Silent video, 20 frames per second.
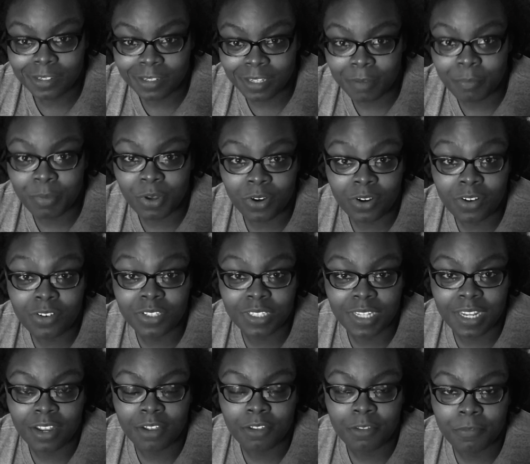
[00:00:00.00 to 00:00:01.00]
get better
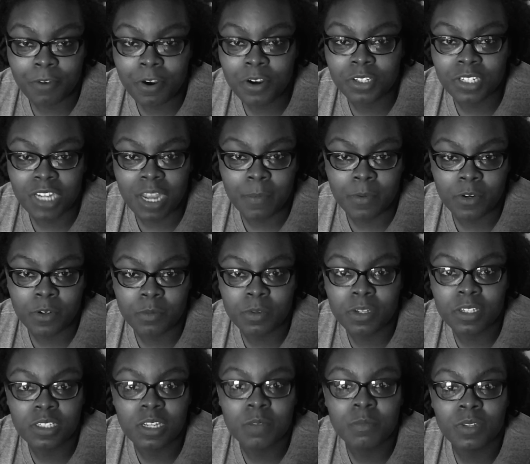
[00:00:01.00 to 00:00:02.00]
understanding on the first chapters, but
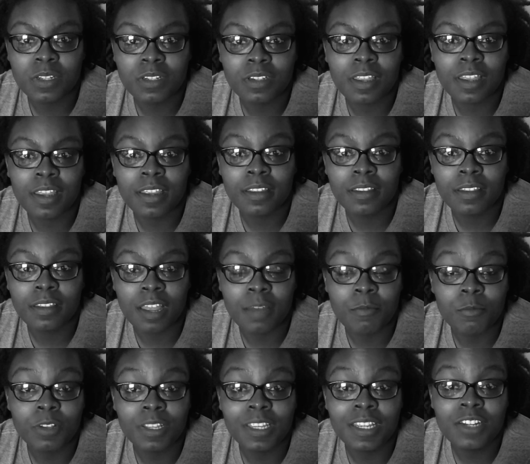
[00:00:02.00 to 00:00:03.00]
it's something like I'm
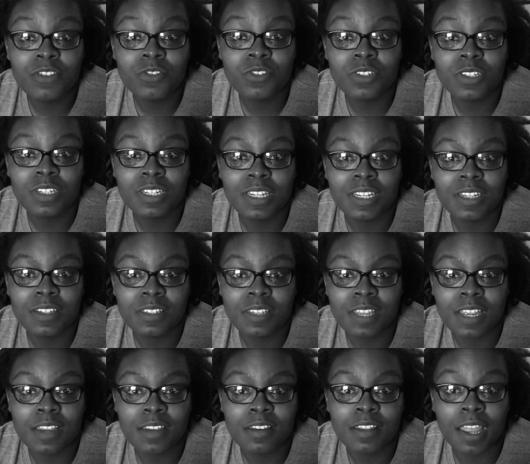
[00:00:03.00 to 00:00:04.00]
really interested in,
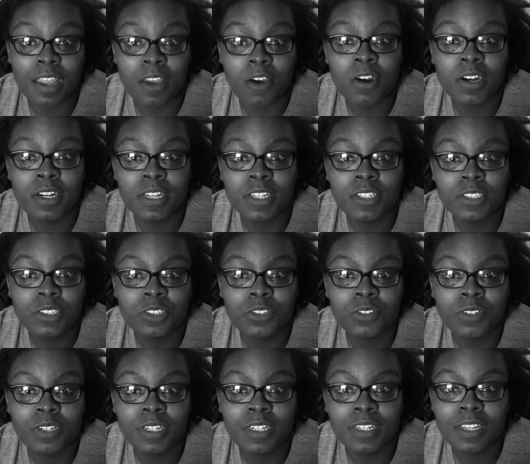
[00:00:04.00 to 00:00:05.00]
say like art
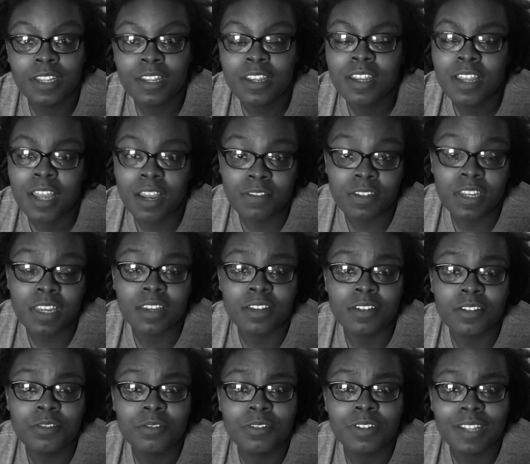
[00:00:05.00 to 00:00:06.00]
history. I've taken
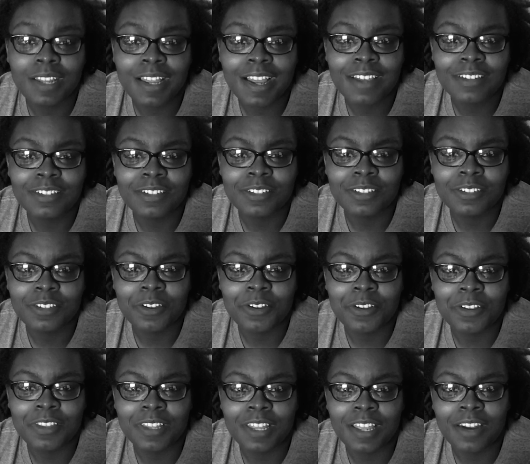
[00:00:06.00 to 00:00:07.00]
2 classes
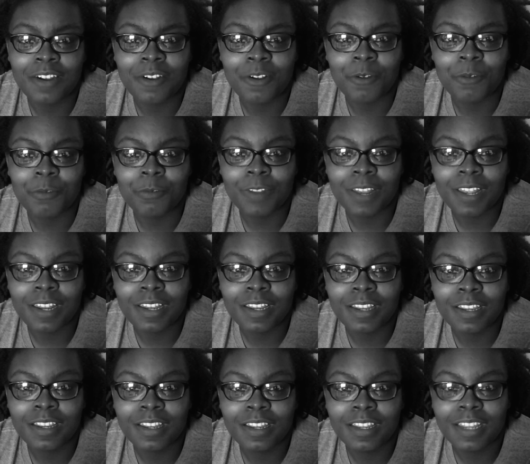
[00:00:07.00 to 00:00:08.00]
on that
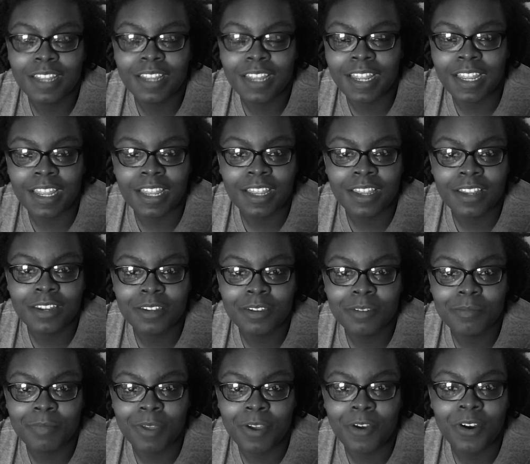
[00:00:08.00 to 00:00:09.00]
already, and
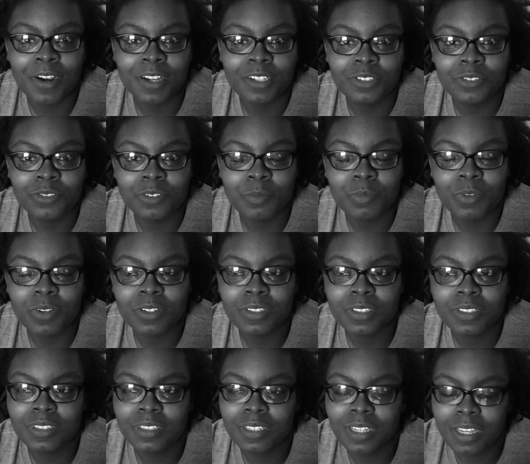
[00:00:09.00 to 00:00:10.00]
my art history
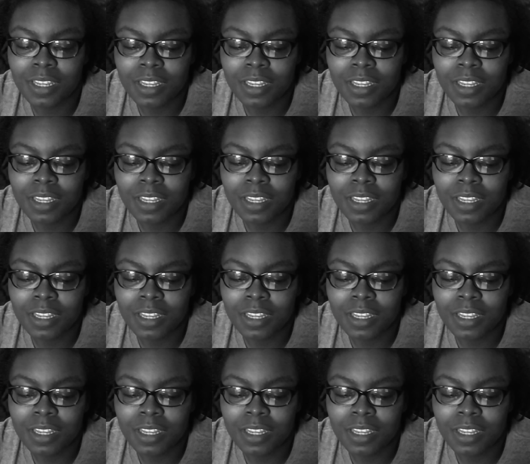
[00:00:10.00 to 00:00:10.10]
books,